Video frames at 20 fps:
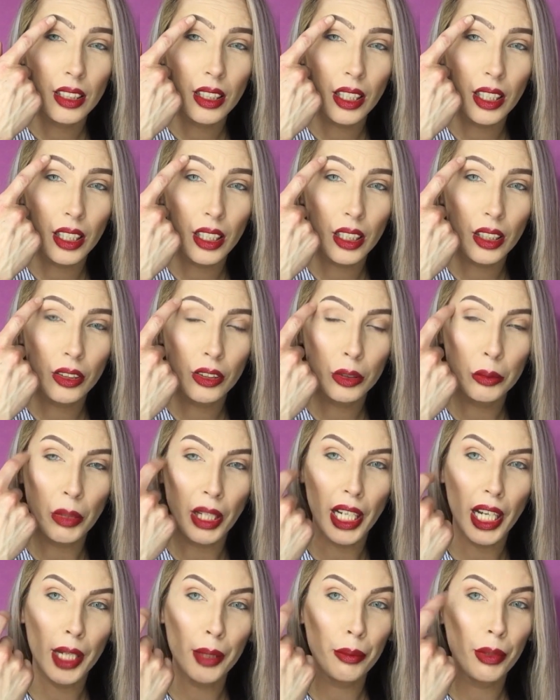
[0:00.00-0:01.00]
hair on
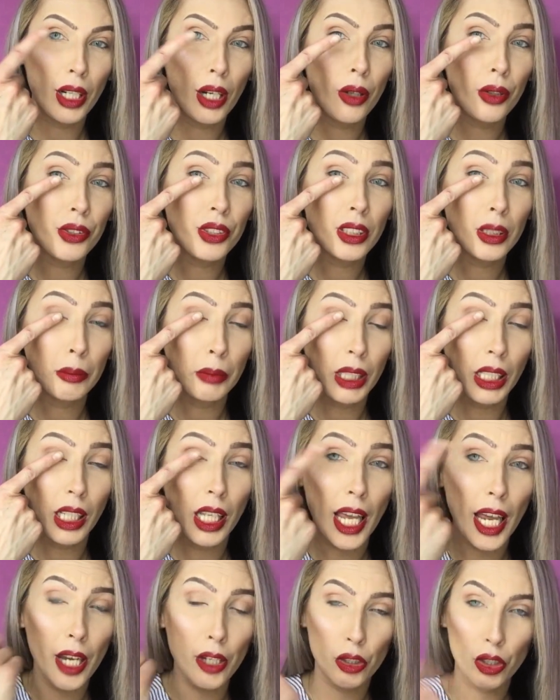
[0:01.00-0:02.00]
my eyebrows and my
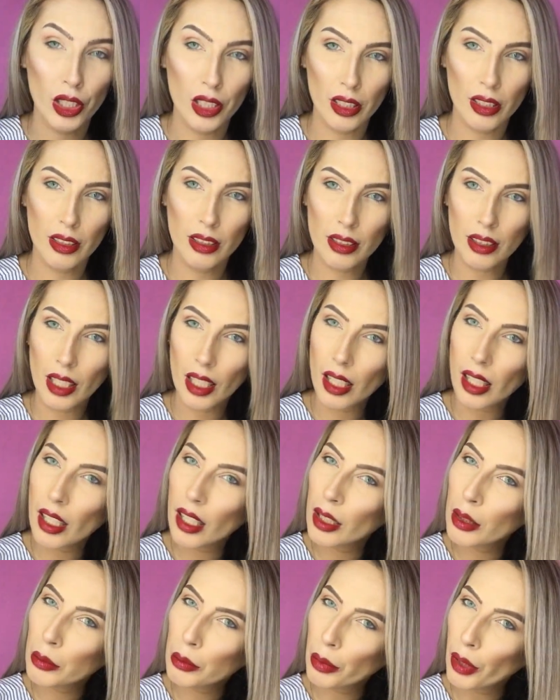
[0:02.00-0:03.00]
lashes
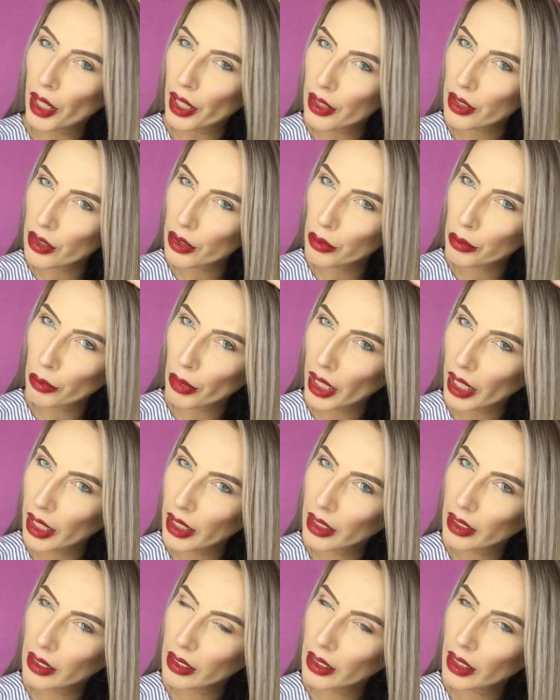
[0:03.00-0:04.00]
and parts of
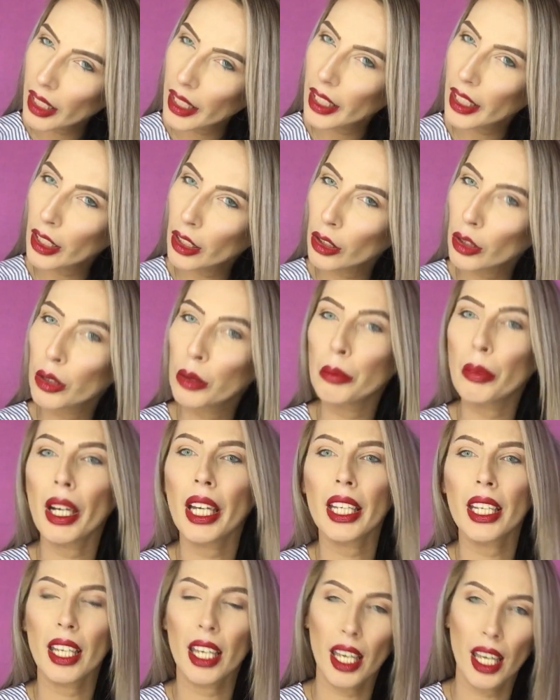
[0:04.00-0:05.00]
my hair on
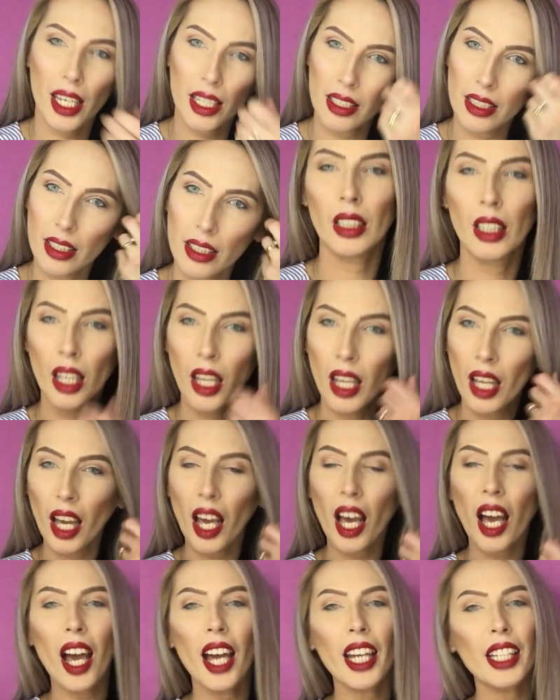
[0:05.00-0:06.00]
my head.
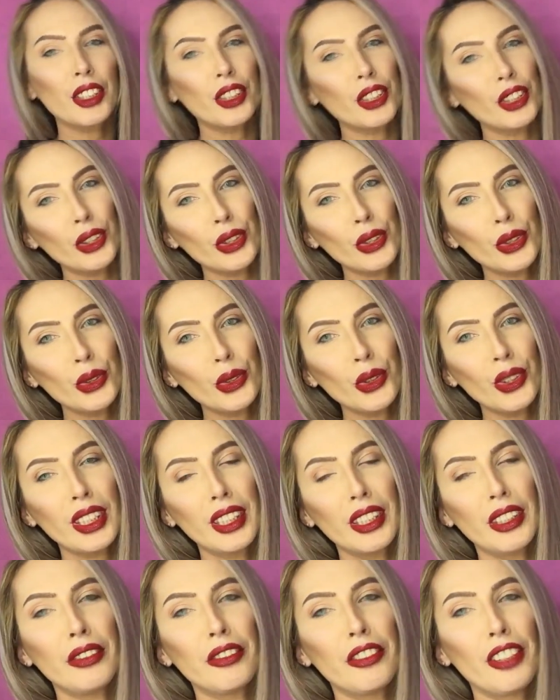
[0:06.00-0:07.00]
I do
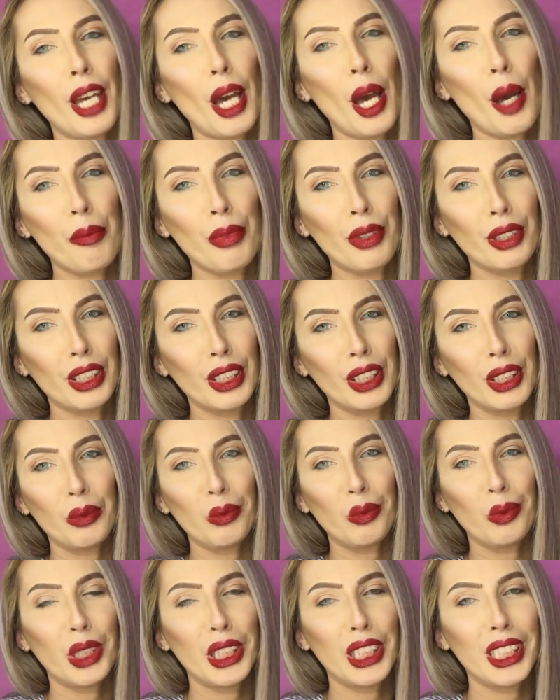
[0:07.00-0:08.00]
live happily
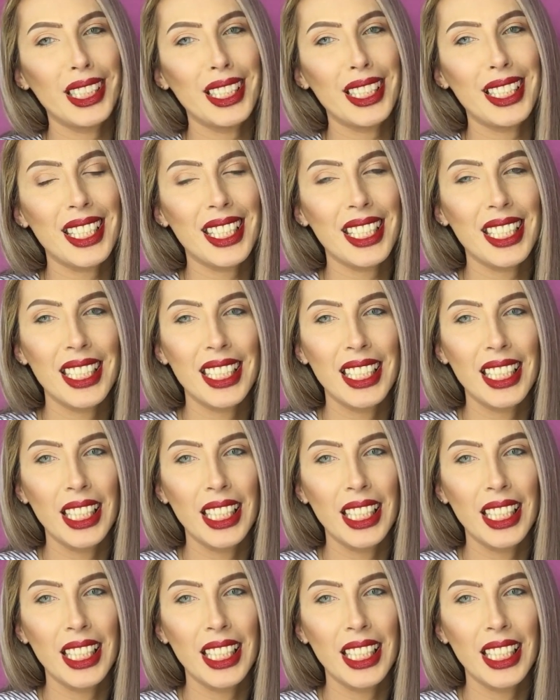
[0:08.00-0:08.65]
with